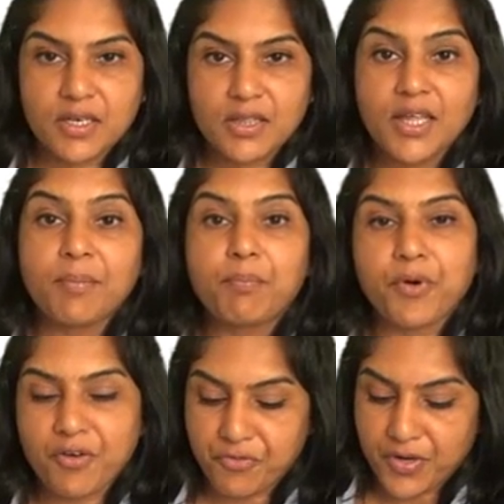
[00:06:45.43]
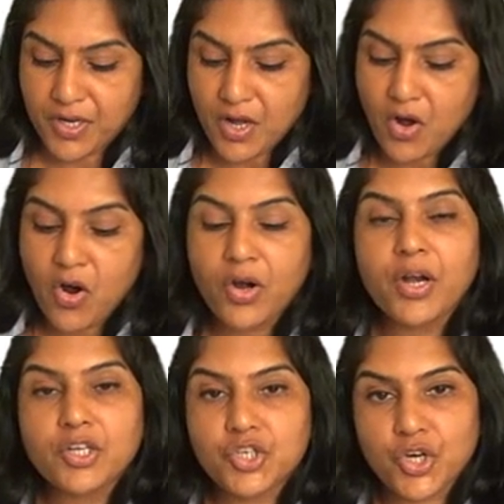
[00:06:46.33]
the profit on
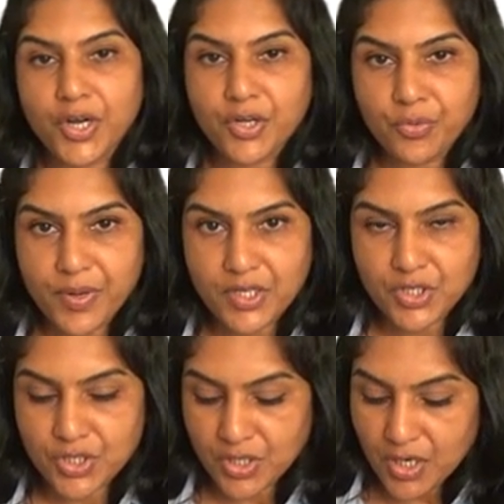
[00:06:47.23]
joint venture.